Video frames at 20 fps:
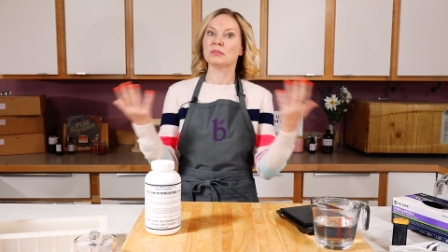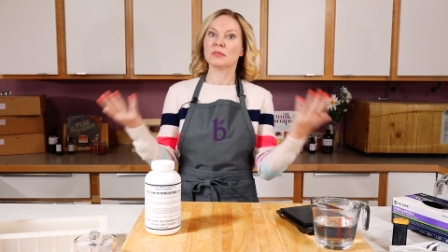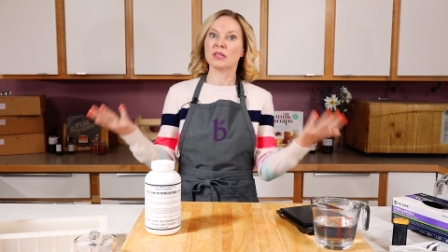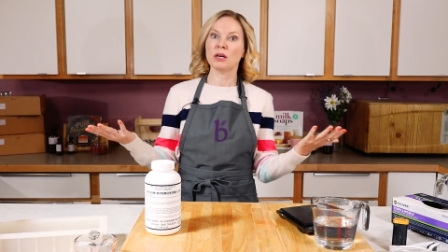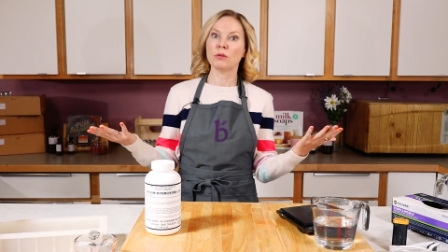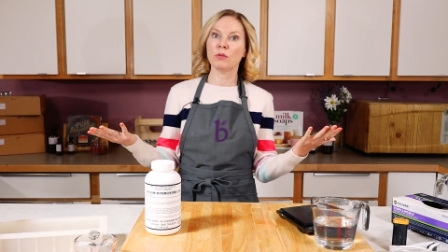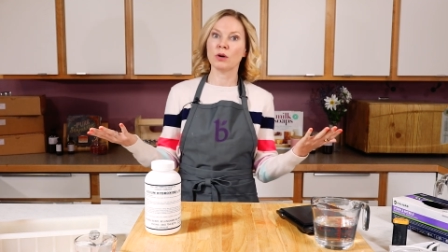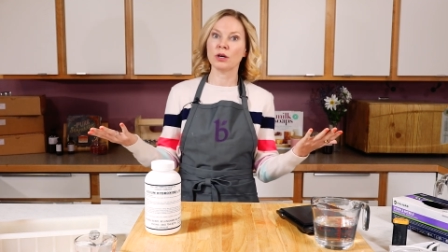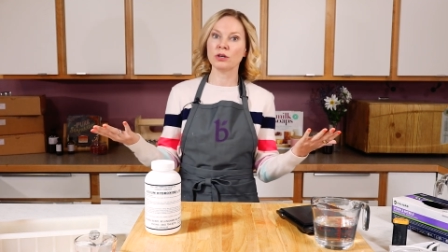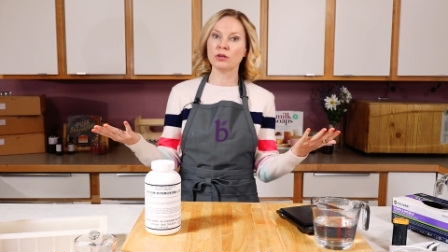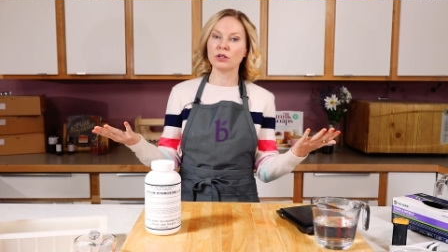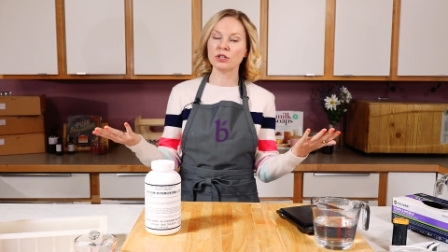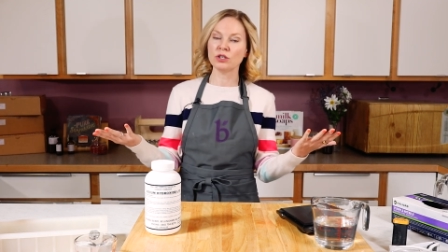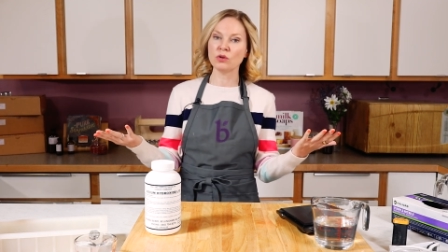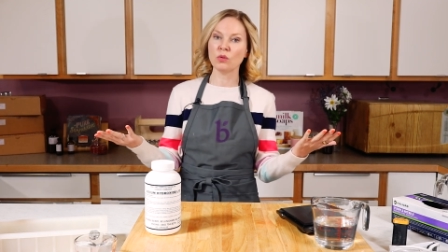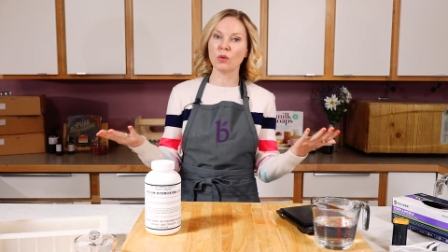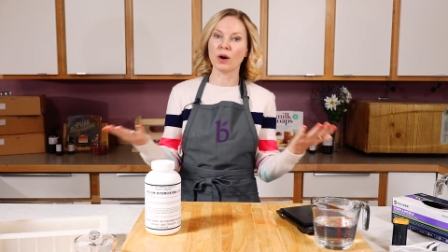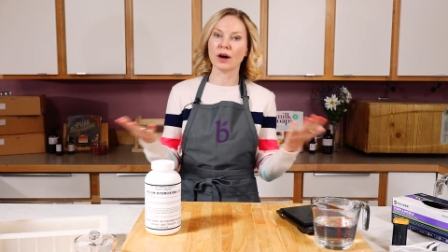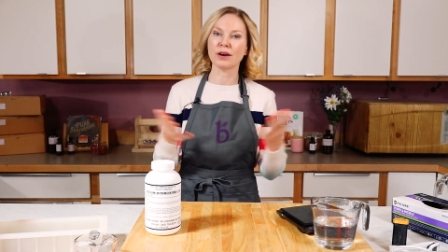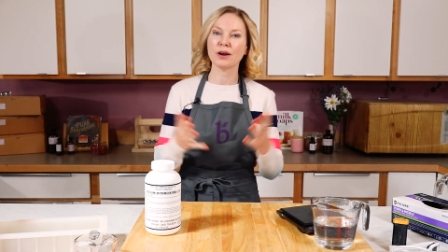They want you to
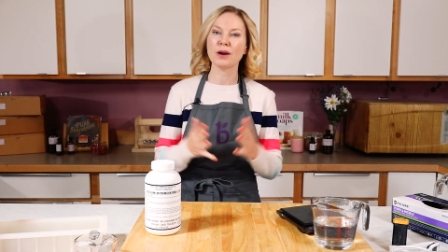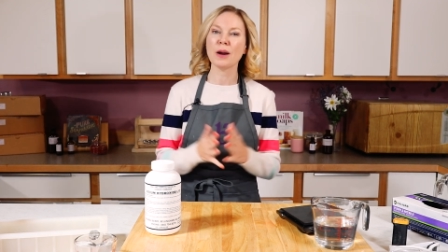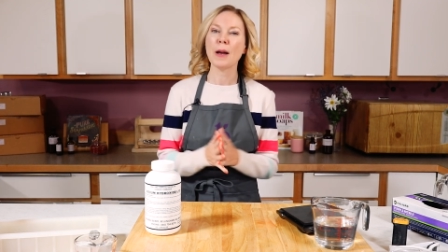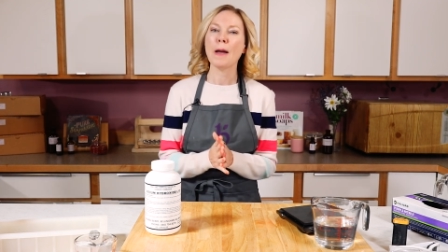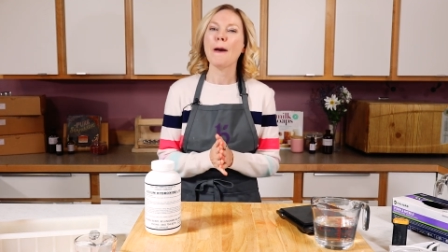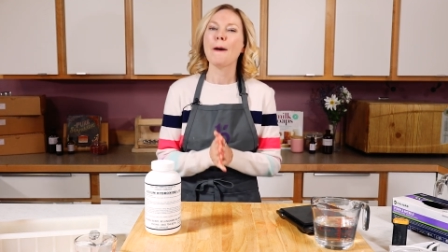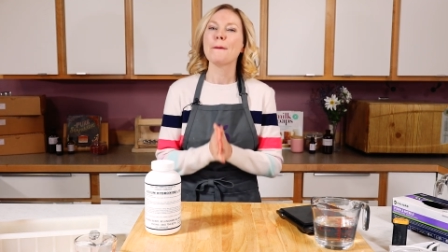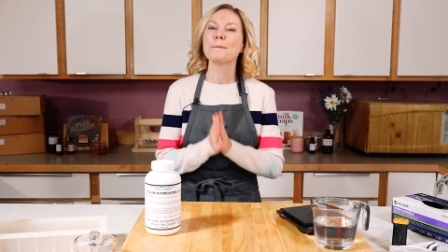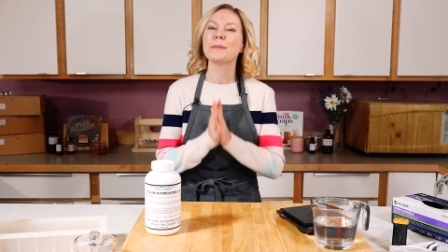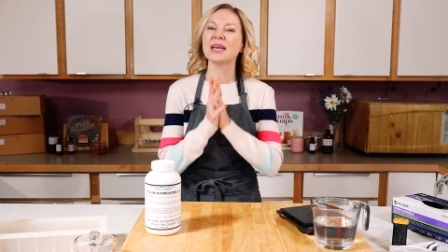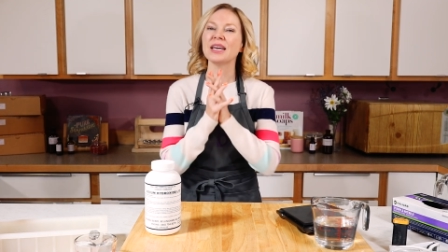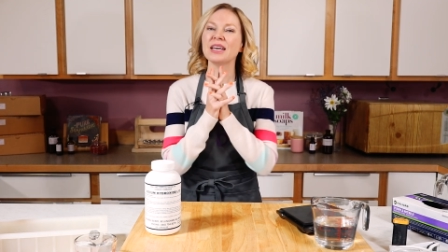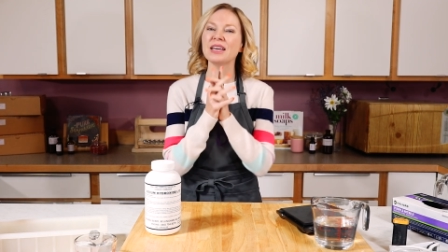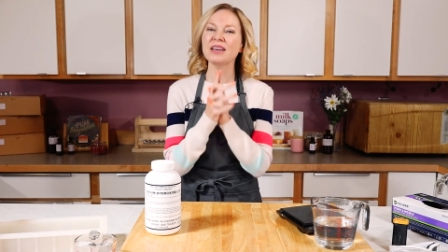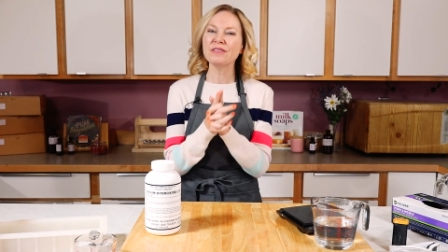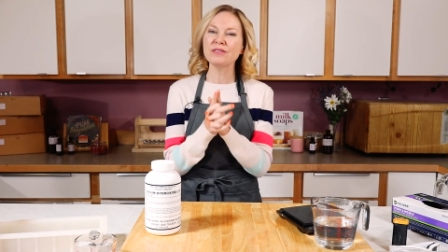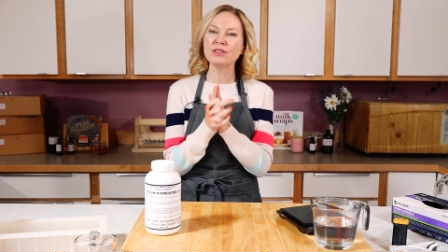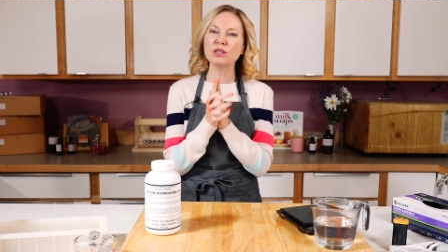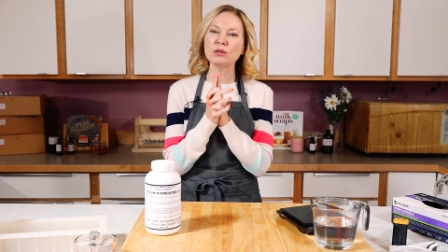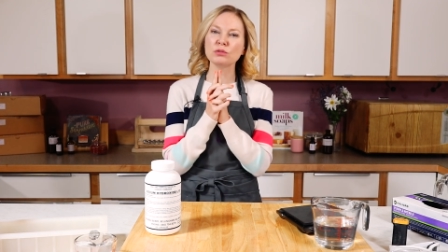do water, but
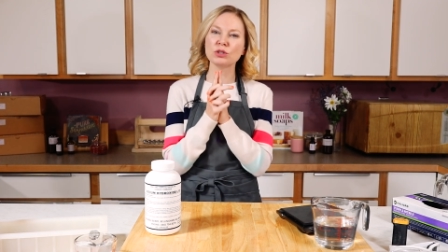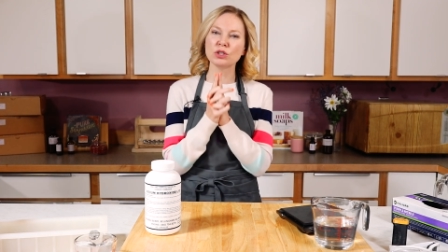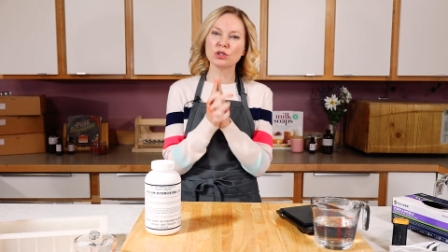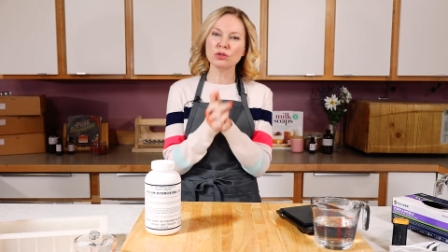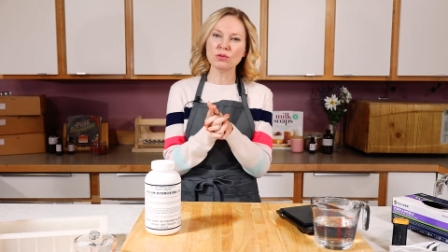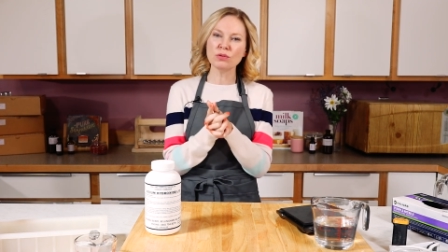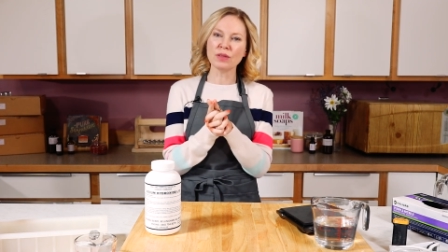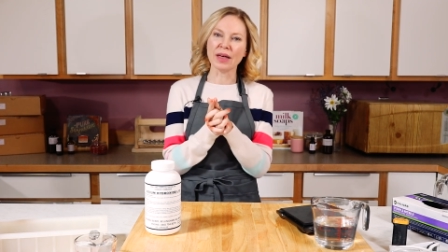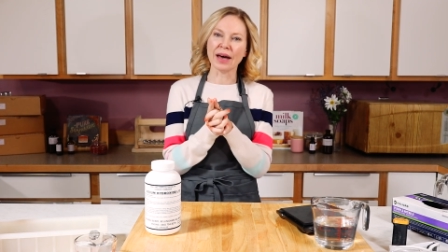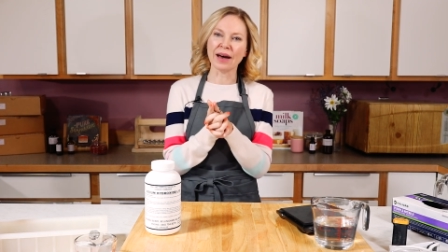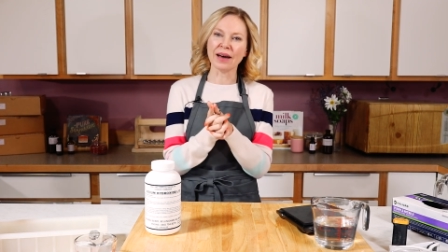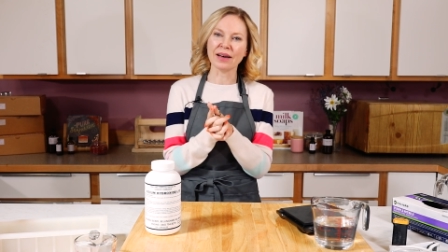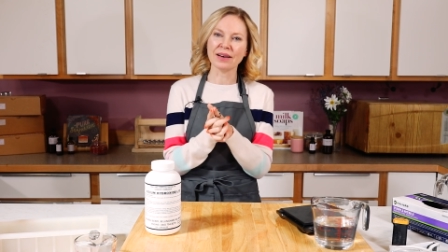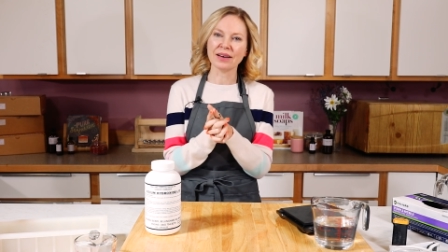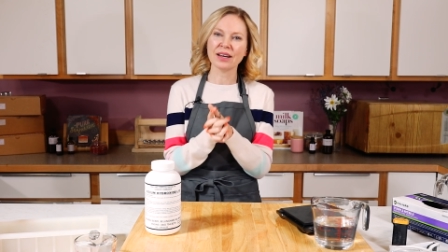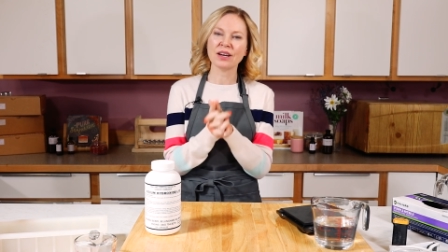if you do that,